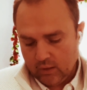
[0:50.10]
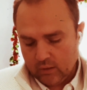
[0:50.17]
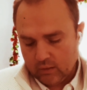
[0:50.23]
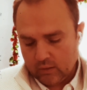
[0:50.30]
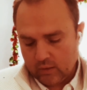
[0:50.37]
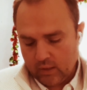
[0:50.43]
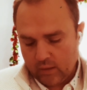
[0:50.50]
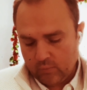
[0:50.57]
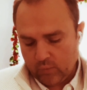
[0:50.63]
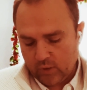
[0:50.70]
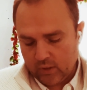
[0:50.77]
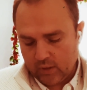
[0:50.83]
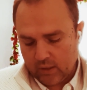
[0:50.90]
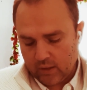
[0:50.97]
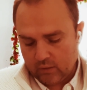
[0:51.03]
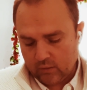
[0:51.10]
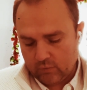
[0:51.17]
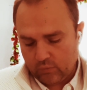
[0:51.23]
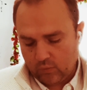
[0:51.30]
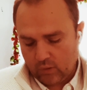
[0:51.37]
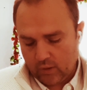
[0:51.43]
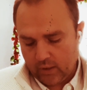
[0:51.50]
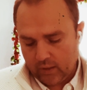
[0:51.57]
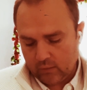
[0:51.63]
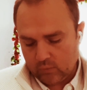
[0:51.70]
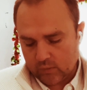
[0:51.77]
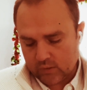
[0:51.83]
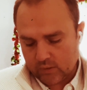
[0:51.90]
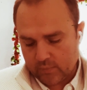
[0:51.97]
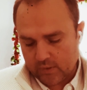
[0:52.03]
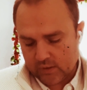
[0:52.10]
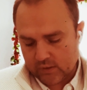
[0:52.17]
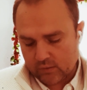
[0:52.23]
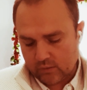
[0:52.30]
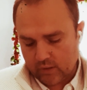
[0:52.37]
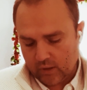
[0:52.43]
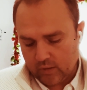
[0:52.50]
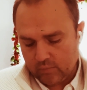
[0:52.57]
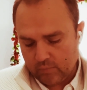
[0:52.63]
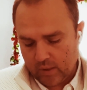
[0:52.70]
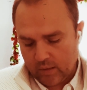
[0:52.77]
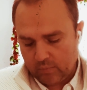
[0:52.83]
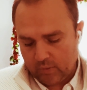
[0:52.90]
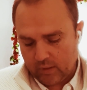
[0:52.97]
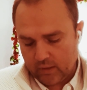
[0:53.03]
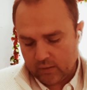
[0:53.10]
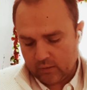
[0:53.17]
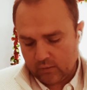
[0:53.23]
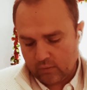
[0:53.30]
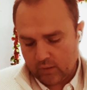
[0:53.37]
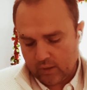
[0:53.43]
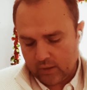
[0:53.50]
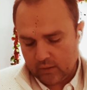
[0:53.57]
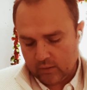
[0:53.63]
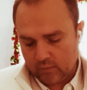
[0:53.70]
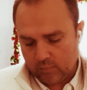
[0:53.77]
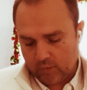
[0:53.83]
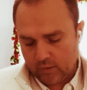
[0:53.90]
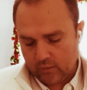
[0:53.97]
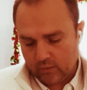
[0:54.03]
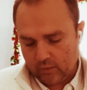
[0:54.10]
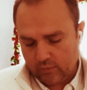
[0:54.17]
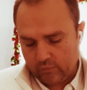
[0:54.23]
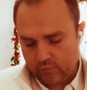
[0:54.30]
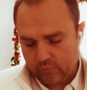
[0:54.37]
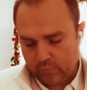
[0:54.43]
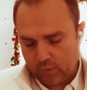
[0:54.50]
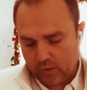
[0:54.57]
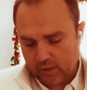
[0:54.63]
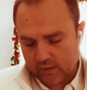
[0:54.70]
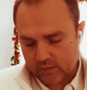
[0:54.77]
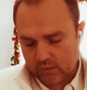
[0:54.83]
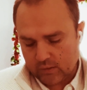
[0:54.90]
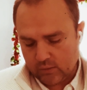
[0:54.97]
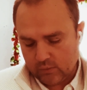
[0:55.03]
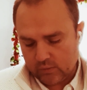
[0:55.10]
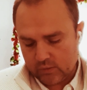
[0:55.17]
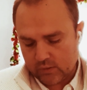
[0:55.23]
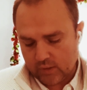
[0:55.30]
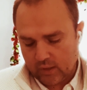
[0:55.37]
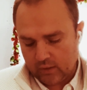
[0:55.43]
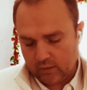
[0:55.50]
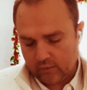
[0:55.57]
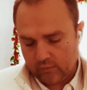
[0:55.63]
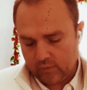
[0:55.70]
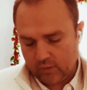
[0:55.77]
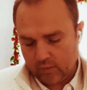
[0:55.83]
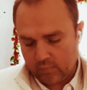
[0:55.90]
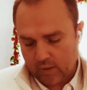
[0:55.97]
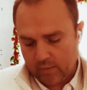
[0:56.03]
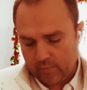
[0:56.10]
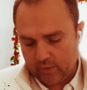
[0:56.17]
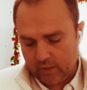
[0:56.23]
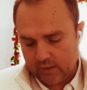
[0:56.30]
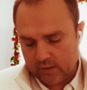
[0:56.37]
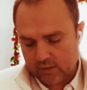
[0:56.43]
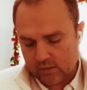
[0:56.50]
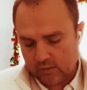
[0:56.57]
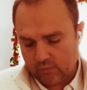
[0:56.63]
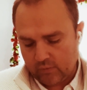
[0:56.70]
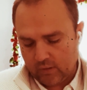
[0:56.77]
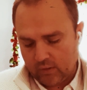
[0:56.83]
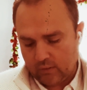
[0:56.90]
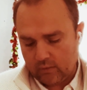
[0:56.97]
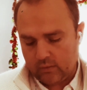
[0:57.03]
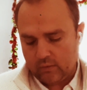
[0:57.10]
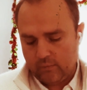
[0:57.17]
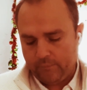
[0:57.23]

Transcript: The name written on her forehead was a mystery Babylon the Great, the mother of prostitutes and of the abominations of the earth.